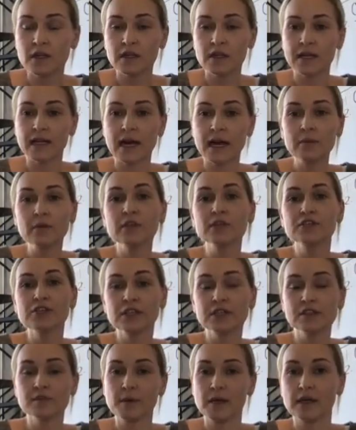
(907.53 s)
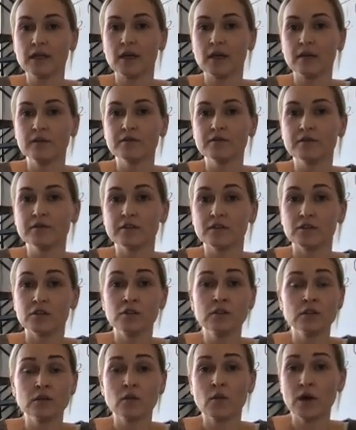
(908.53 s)
Like, I'm going to change my life.
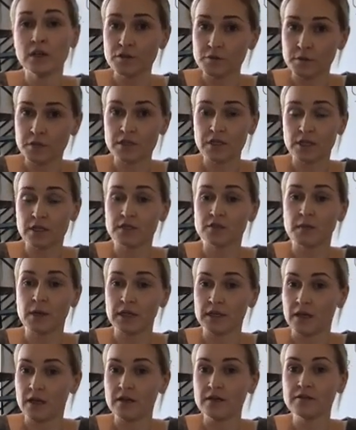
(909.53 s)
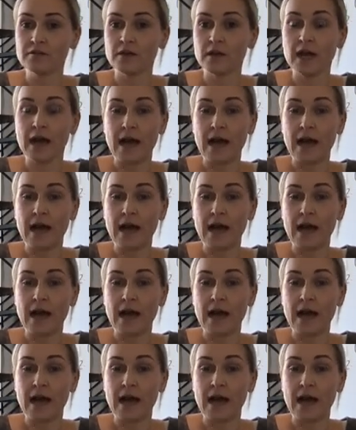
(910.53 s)
You can watch me change my life.